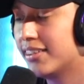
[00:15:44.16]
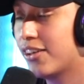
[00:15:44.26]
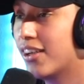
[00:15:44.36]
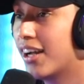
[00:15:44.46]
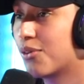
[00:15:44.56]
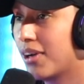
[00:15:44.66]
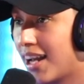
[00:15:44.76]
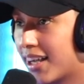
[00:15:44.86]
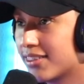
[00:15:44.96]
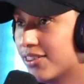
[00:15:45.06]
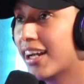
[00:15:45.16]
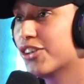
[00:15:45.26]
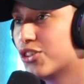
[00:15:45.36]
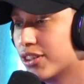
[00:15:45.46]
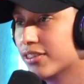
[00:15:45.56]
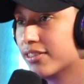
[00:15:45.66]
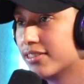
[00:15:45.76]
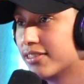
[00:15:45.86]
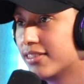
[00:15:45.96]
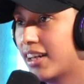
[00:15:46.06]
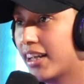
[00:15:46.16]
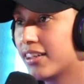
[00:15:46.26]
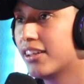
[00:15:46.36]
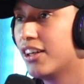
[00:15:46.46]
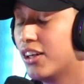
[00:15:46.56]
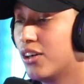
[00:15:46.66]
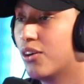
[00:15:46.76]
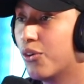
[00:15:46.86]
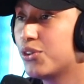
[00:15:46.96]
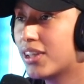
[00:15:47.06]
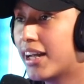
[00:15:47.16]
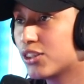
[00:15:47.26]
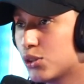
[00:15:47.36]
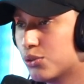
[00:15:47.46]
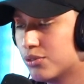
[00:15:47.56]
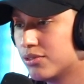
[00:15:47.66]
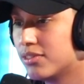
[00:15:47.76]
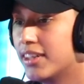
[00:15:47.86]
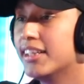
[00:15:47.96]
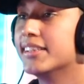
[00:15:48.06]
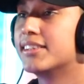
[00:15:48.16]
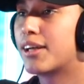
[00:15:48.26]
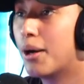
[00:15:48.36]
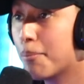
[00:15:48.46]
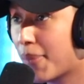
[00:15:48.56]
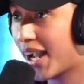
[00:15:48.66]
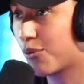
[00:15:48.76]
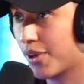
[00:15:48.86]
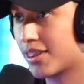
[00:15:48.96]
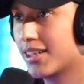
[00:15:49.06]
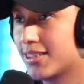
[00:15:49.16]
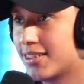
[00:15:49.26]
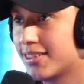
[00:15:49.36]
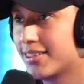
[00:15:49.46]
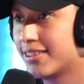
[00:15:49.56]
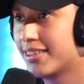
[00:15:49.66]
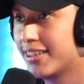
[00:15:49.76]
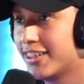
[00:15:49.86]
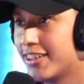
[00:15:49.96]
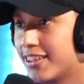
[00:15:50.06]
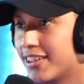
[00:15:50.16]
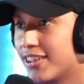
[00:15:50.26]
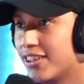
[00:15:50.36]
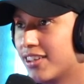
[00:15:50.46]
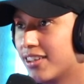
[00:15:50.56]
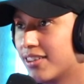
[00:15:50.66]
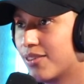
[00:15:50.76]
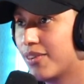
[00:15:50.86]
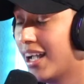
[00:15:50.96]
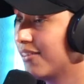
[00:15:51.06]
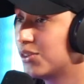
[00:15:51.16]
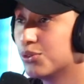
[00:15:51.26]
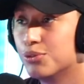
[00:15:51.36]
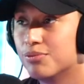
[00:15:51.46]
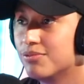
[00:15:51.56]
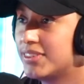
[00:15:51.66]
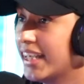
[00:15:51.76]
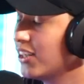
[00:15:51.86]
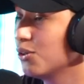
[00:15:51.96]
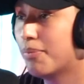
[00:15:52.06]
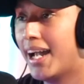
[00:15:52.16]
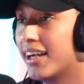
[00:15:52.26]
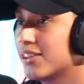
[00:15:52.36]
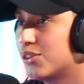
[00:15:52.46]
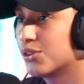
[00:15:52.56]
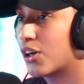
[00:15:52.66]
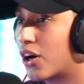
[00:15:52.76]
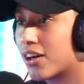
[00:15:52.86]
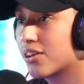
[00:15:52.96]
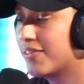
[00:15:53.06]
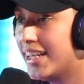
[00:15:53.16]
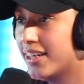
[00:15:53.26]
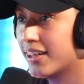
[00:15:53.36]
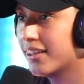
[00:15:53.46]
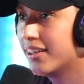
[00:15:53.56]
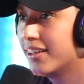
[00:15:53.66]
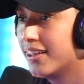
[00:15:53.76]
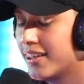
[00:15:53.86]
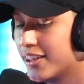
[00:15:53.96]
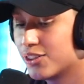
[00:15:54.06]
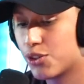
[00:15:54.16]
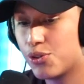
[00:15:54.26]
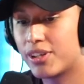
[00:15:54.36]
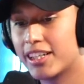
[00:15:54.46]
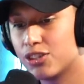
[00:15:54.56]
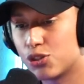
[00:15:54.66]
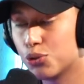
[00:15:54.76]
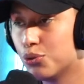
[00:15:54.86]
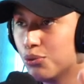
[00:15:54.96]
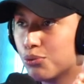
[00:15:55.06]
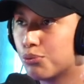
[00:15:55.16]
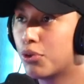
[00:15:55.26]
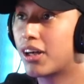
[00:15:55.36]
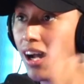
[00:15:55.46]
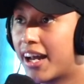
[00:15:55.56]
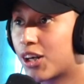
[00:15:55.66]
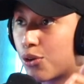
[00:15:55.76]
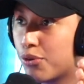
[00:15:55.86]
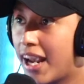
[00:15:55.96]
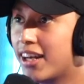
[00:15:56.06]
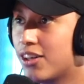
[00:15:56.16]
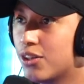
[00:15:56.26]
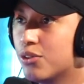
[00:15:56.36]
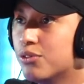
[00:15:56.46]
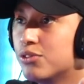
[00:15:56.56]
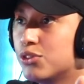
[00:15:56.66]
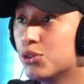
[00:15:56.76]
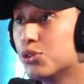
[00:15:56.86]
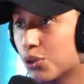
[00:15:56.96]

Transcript: that you gotta relax, you gotta chill. Like all you gotta do is come back with us. Okay. We have to take you back to the Garden of Eden so you can do what God created you to